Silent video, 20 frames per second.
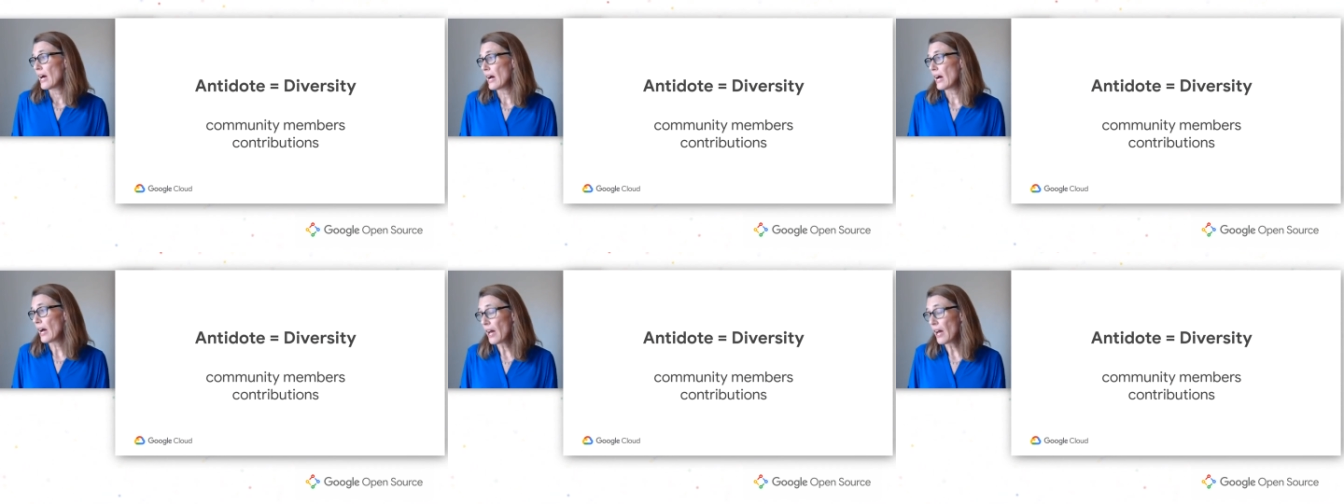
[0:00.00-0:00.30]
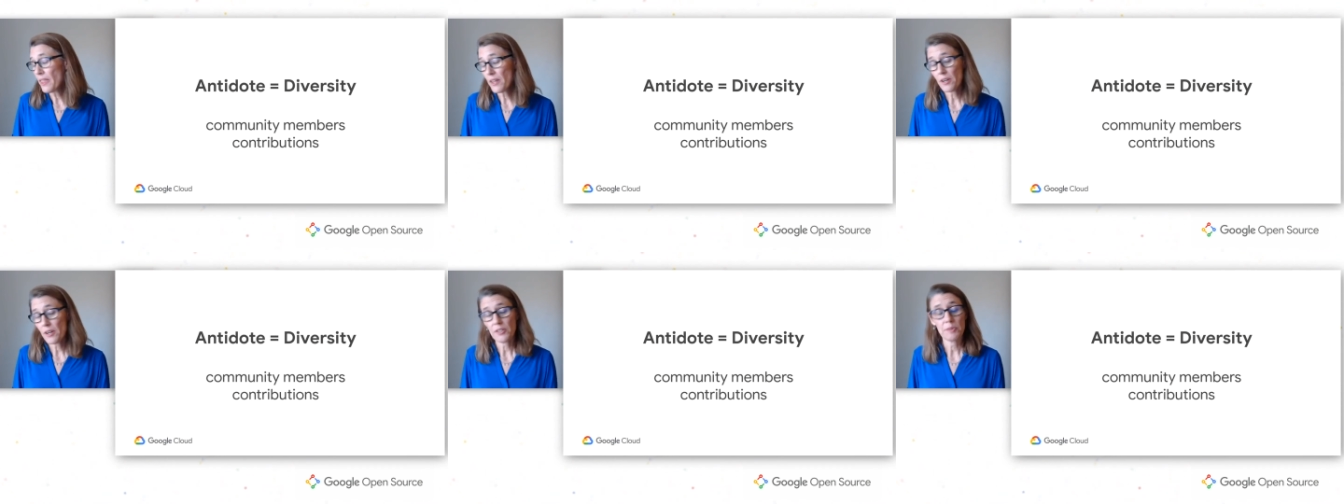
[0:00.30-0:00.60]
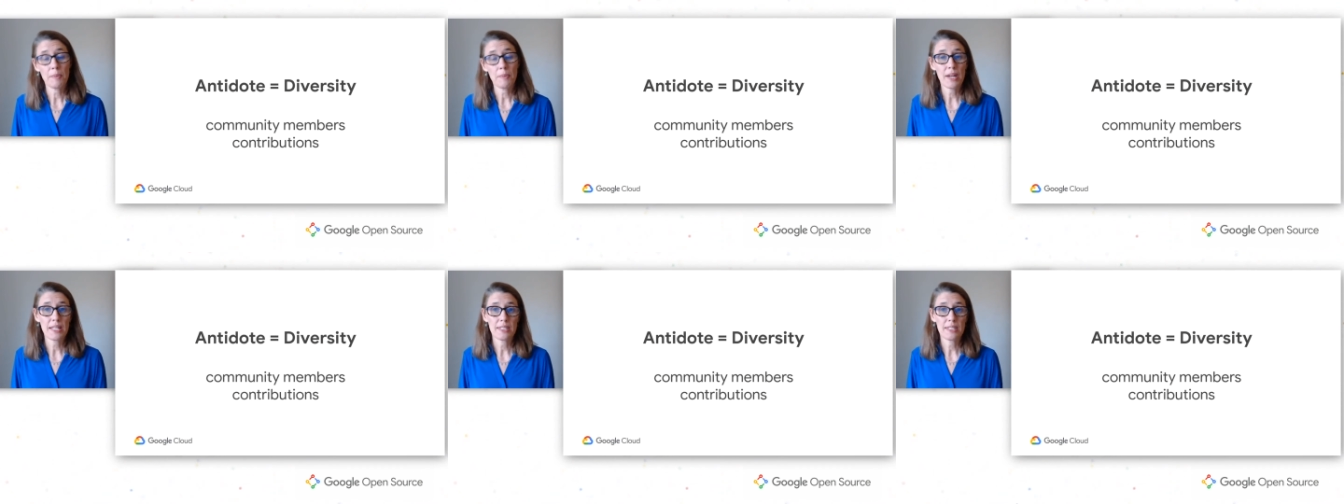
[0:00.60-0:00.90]
Others
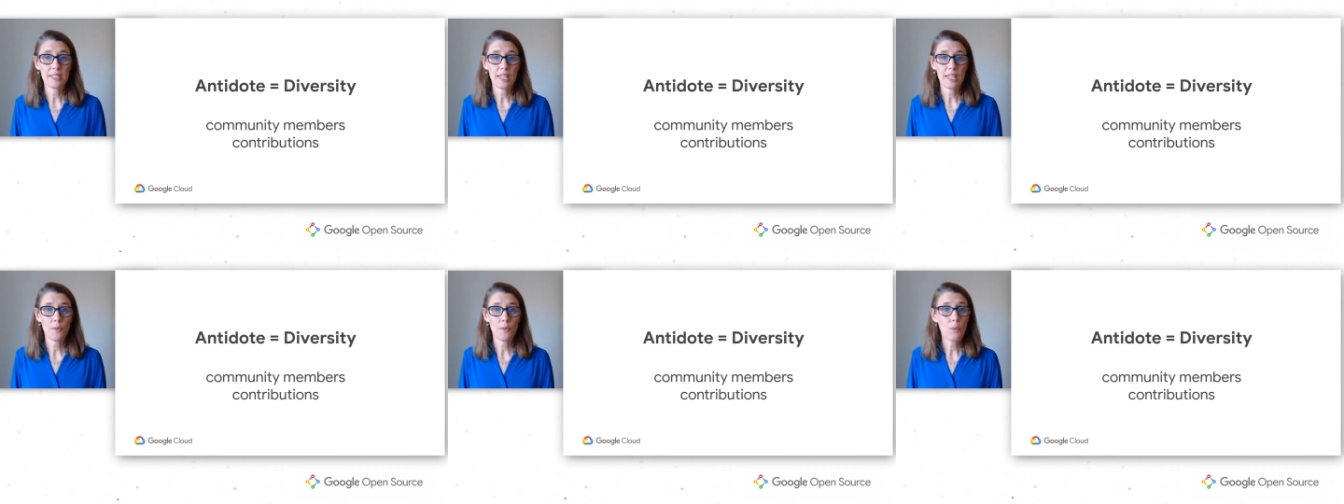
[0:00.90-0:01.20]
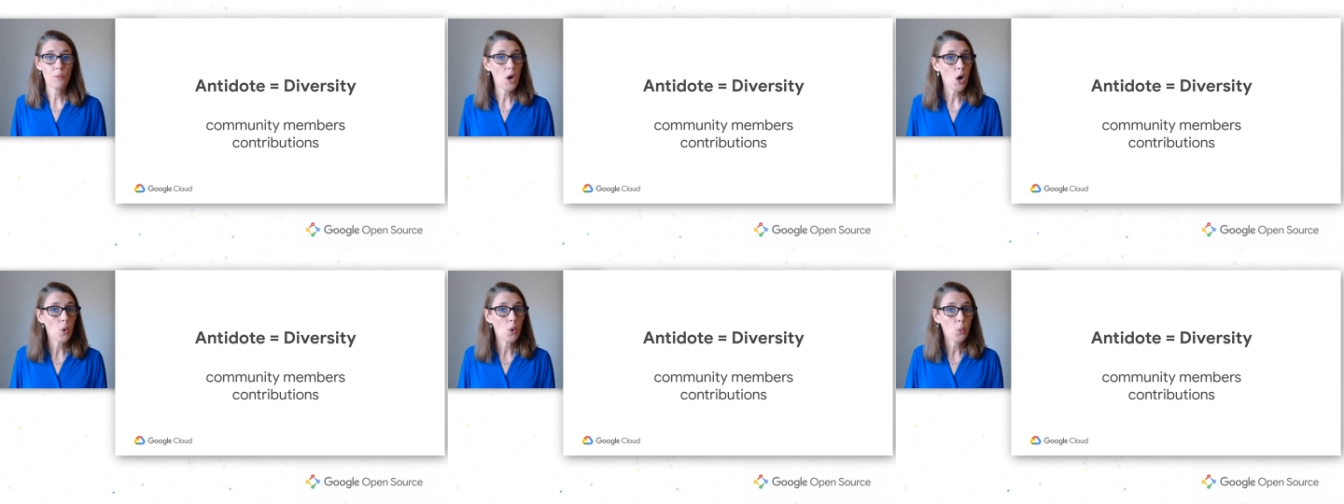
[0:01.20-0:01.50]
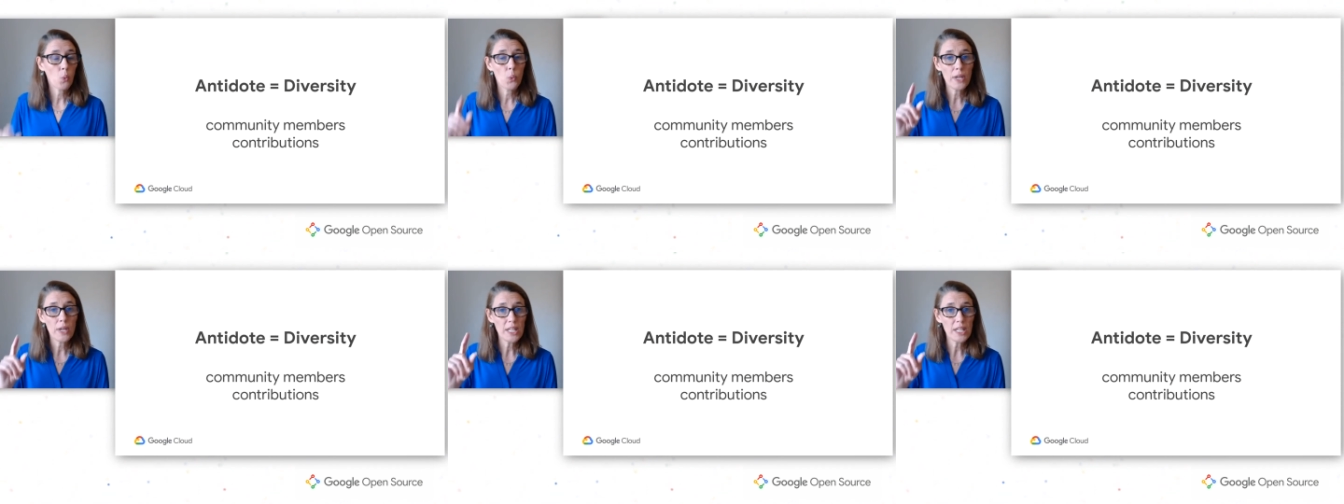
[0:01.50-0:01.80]
might say,
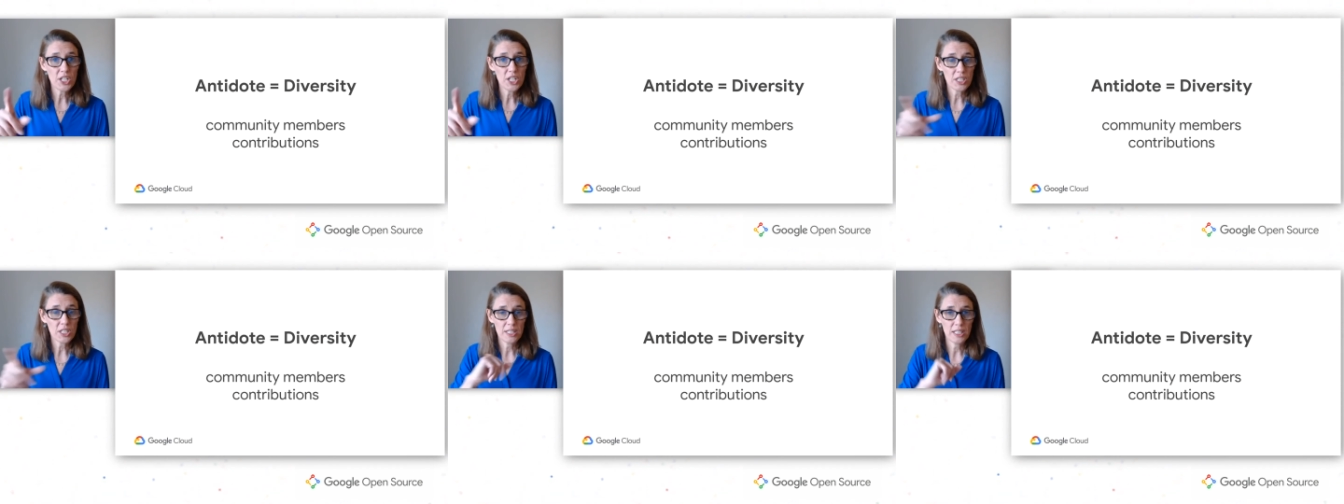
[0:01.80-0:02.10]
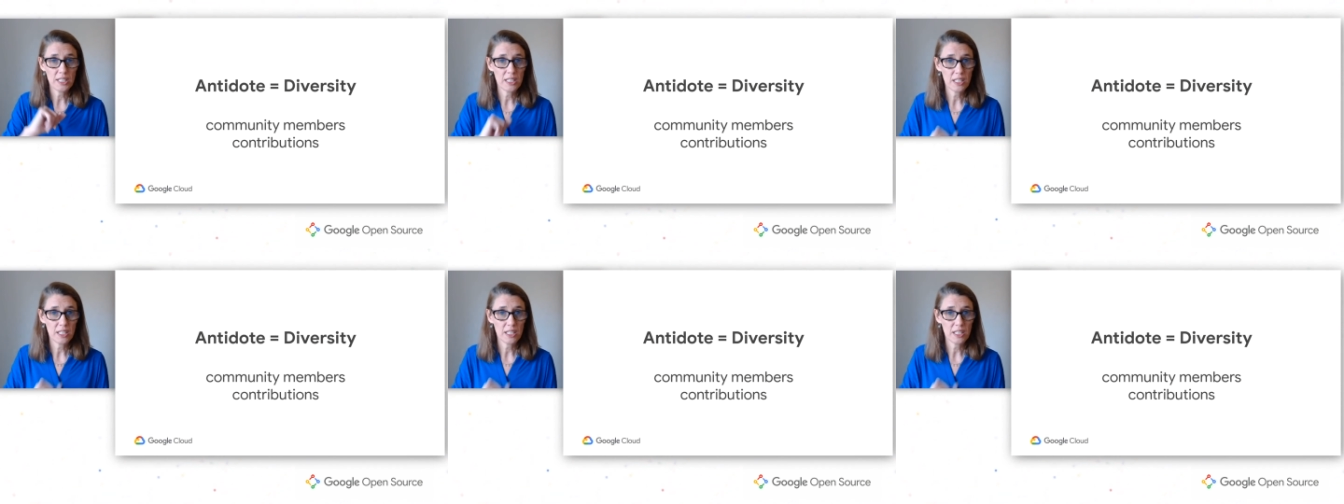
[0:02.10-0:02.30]
well, we just need